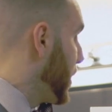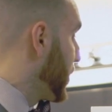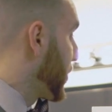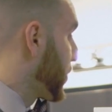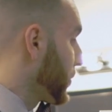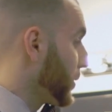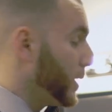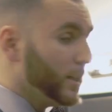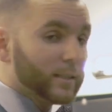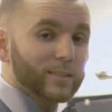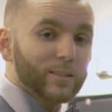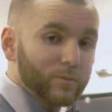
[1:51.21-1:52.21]

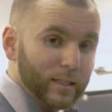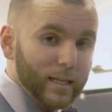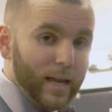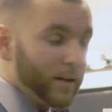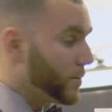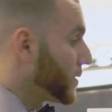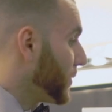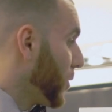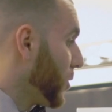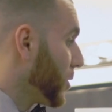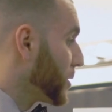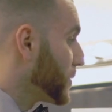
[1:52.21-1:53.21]
3 is 3/8,
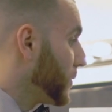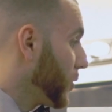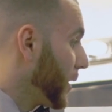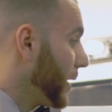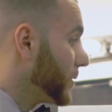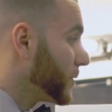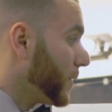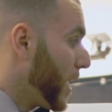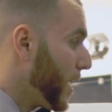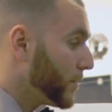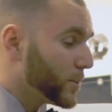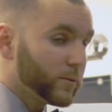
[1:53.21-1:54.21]
4 is 4/8,
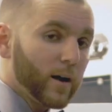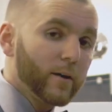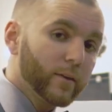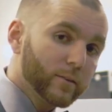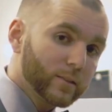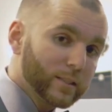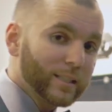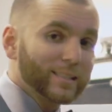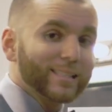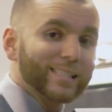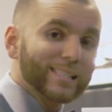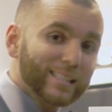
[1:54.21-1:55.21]
5 is 5/8,
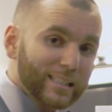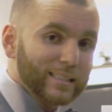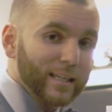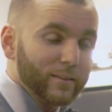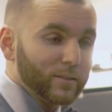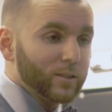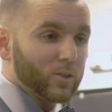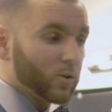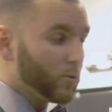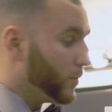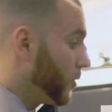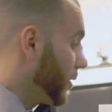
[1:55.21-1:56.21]
6 is 6/8, and
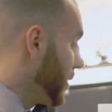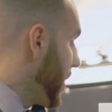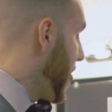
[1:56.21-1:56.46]
so forth.